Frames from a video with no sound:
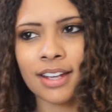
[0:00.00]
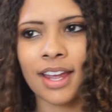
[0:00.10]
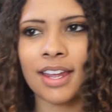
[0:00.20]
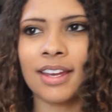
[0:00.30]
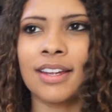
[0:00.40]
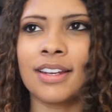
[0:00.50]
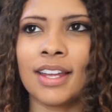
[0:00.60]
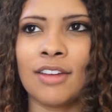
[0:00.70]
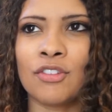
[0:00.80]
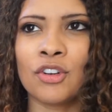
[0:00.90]
and
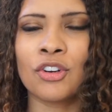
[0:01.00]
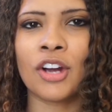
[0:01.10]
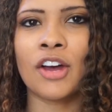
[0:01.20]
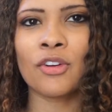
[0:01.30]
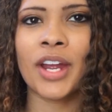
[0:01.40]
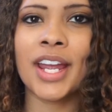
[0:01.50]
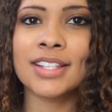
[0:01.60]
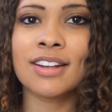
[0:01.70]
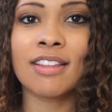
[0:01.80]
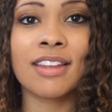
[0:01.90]
if your other
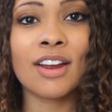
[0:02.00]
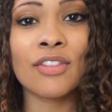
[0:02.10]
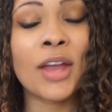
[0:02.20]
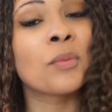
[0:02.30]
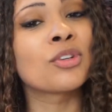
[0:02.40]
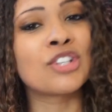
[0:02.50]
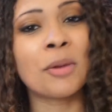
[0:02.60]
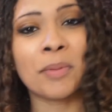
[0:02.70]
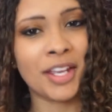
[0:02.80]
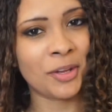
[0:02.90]
hand's not there, they will
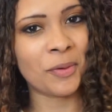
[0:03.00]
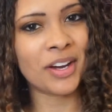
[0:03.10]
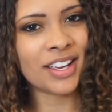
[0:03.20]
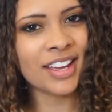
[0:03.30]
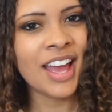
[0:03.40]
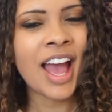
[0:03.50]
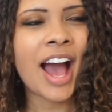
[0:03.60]
jump anyway.